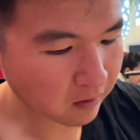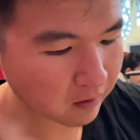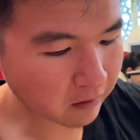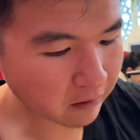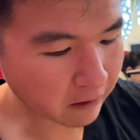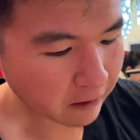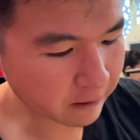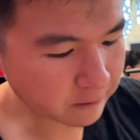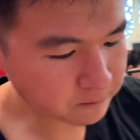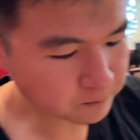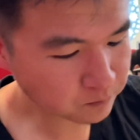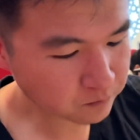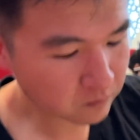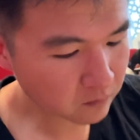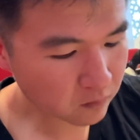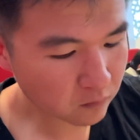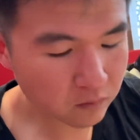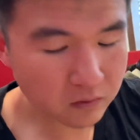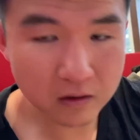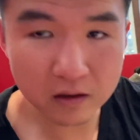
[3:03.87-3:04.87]
All right,
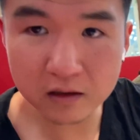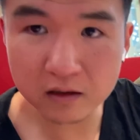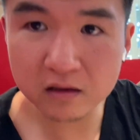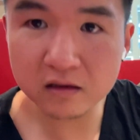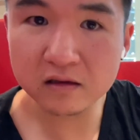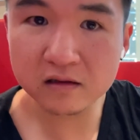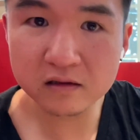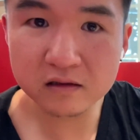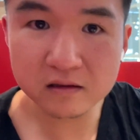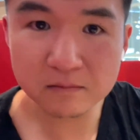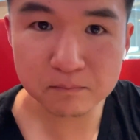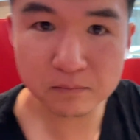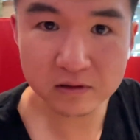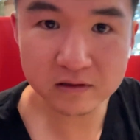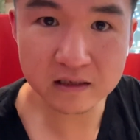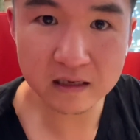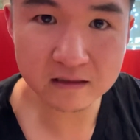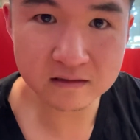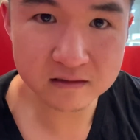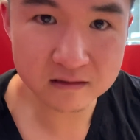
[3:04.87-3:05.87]
we'll put
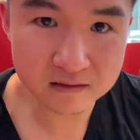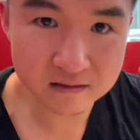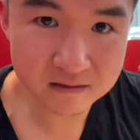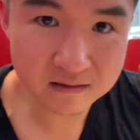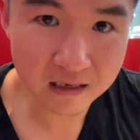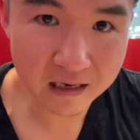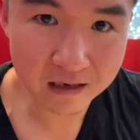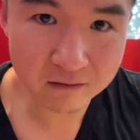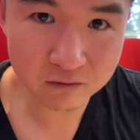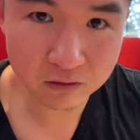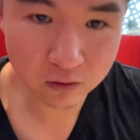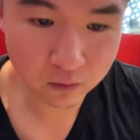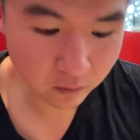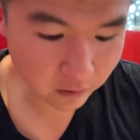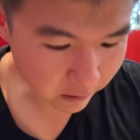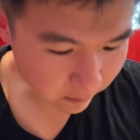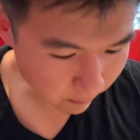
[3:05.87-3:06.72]
that to the side real quick.